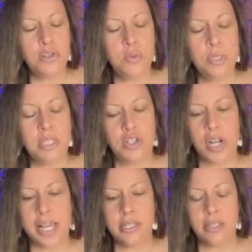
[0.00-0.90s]
do with the
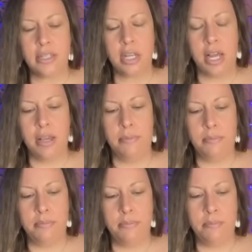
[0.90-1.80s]
chest.
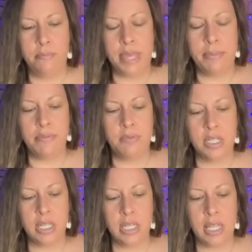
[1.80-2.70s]
Maybe
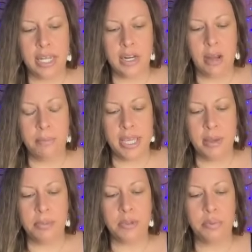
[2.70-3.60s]
feeling like not being
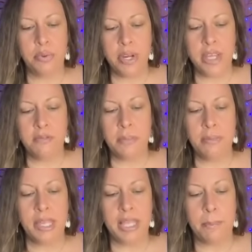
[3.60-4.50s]
able to breathe.
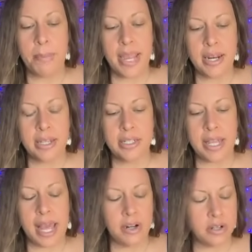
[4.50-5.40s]
Maybe like a panic
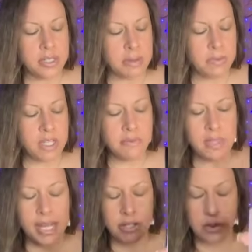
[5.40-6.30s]
attack or something
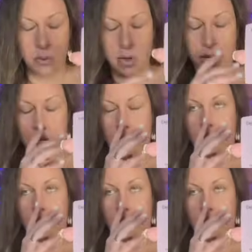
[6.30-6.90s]
of that sort.